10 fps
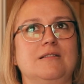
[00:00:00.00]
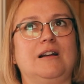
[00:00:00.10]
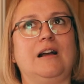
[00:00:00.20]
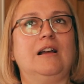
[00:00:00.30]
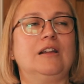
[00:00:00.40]

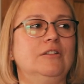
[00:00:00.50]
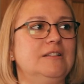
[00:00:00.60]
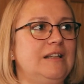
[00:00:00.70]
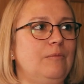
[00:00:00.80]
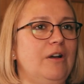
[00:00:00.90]
I can
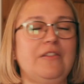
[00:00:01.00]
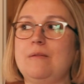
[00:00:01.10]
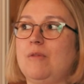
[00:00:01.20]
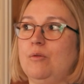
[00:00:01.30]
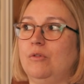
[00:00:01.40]
understand why
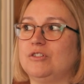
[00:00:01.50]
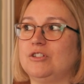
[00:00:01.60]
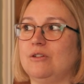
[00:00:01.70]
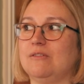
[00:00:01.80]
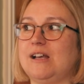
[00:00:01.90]
they might want to
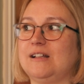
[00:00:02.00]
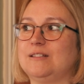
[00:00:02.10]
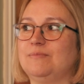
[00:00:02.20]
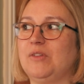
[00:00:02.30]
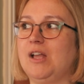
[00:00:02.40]
do that.